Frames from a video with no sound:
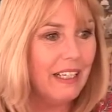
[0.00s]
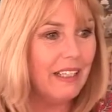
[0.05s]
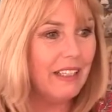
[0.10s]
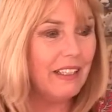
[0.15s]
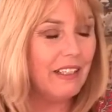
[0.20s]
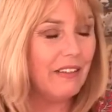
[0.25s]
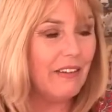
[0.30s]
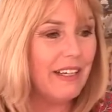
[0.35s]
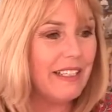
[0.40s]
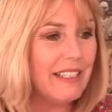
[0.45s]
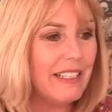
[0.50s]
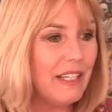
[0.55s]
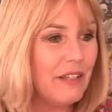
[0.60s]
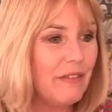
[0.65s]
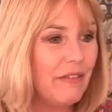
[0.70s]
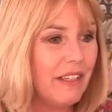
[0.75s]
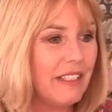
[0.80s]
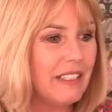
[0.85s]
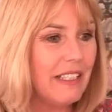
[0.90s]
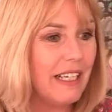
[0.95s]
Uh, Lorraine
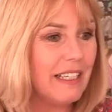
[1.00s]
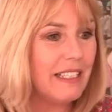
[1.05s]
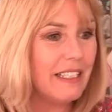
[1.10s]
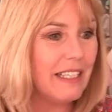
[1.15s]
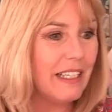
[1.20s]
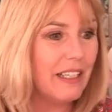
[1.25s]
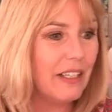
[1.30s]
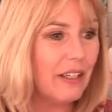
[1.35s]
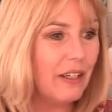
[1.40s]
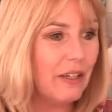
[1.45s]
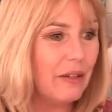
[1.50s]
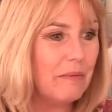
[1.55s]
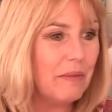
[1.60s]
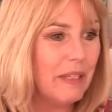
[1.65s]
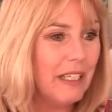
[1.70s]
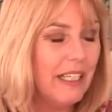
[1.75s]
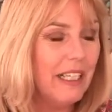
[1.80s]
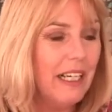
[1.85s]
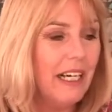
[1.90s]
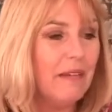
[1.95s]
says, fantastic club.
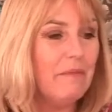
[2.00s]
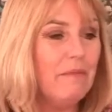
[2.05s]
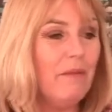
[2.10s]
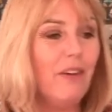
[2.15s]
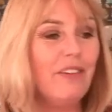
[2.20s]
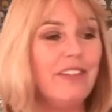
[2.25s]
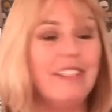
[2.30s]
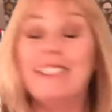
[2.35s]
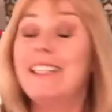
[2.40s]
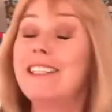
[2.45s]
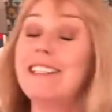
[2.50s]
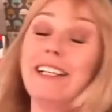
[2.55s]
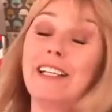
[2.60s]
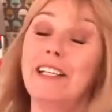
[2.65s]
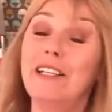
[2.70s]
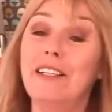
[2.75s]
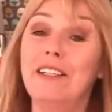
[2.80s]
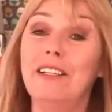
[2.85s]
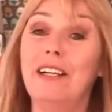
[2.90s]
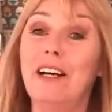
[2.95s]
Margaret says, thank you.